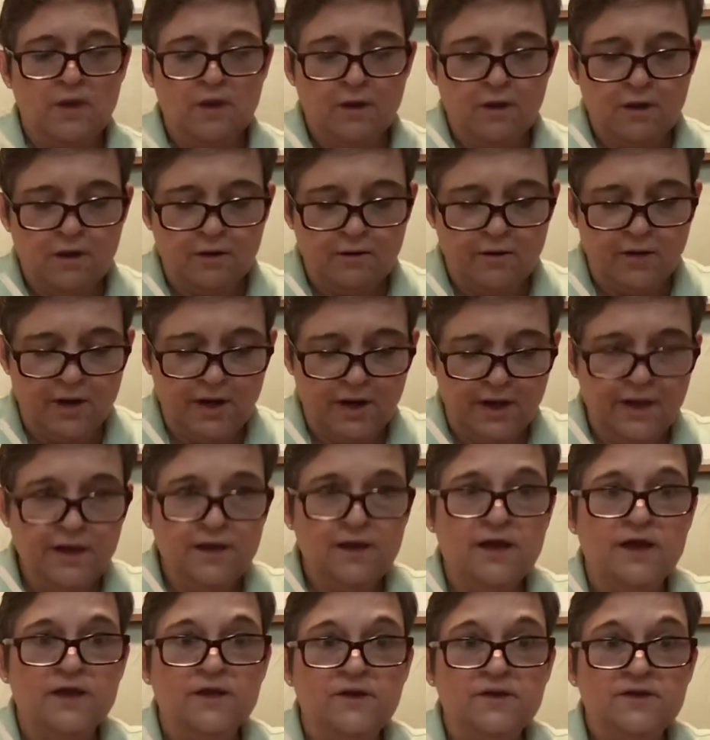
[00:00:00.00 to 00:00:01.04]
All
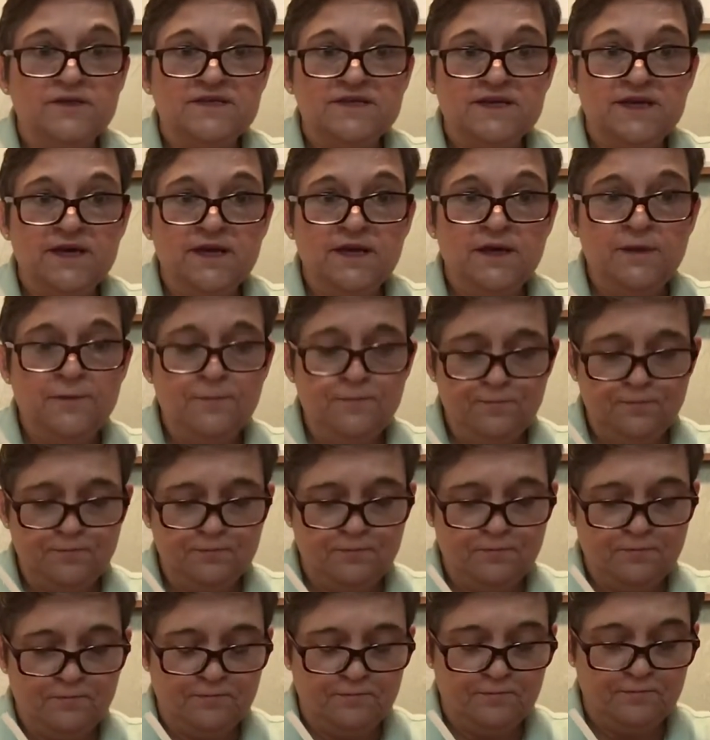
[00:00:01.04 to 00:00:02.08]
right, can you see?
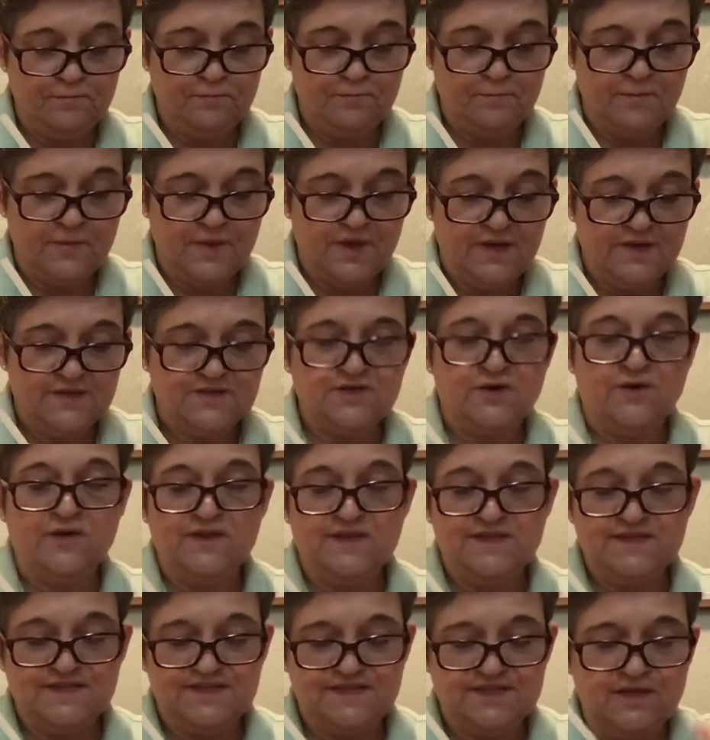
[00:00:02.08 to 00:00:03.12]
Sorry,
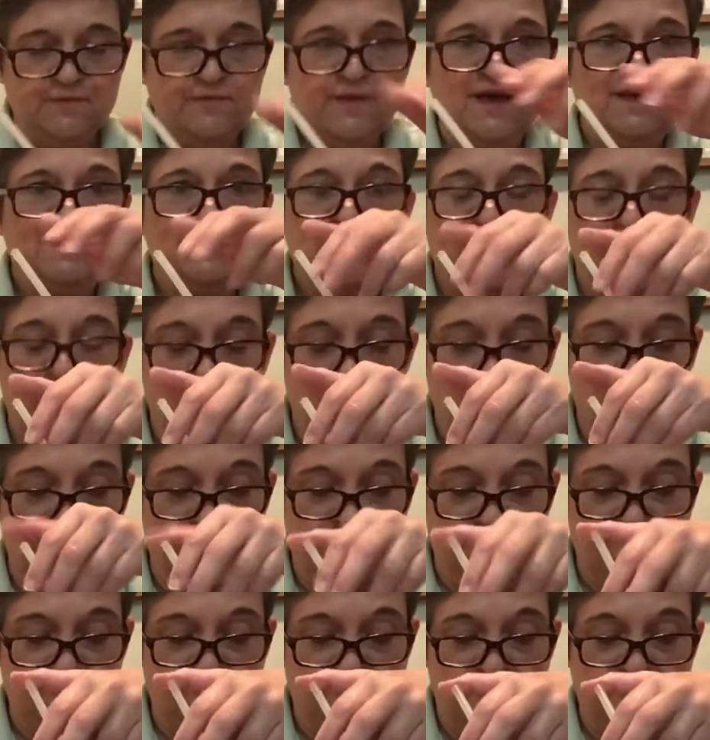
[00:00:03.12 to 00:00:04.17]
this is the best angle I
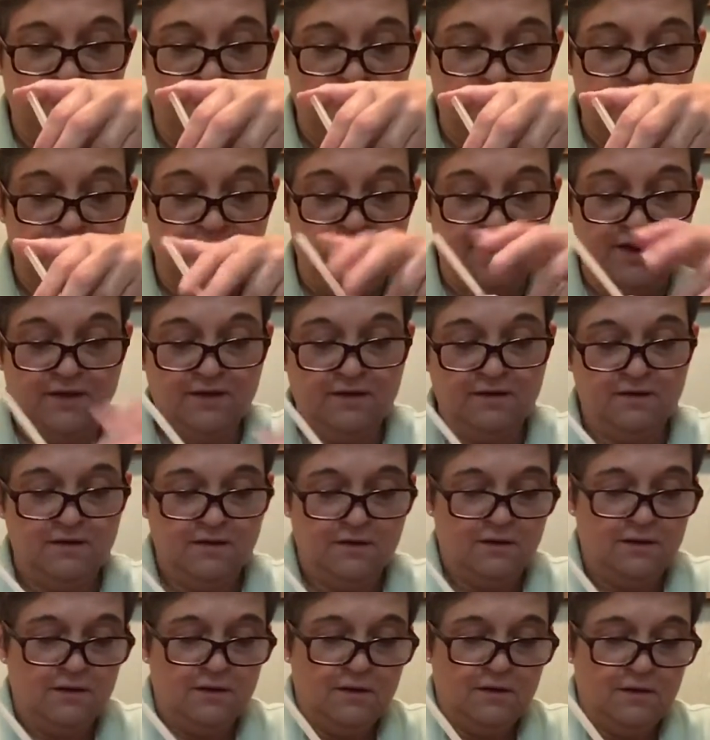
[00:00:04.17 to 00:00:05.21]
could get at my
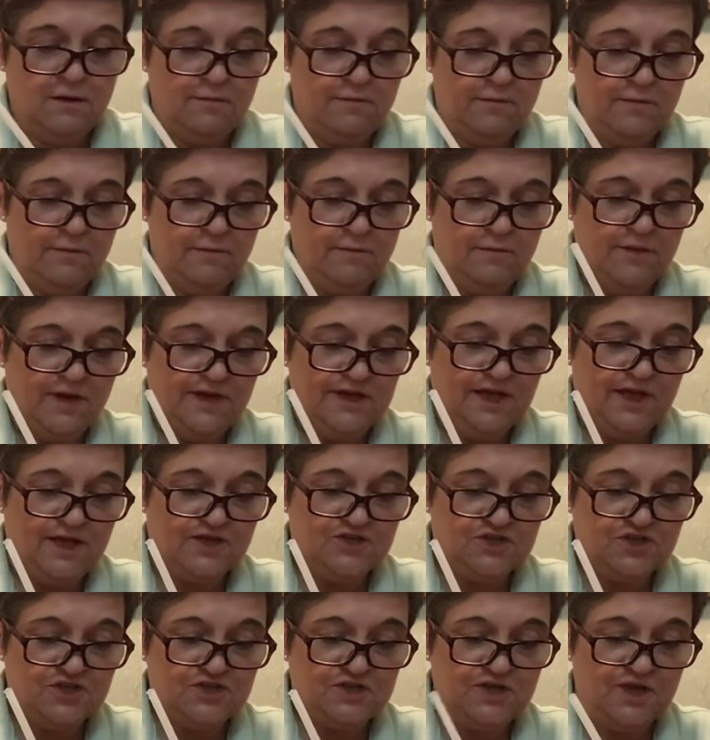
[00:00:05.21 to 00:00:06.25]

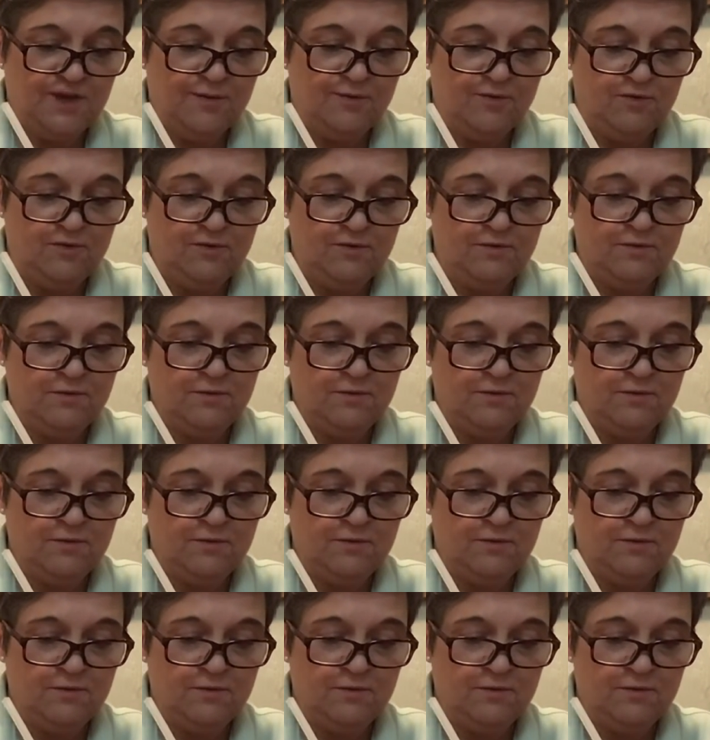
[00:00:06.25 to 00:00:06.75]
kitchen table.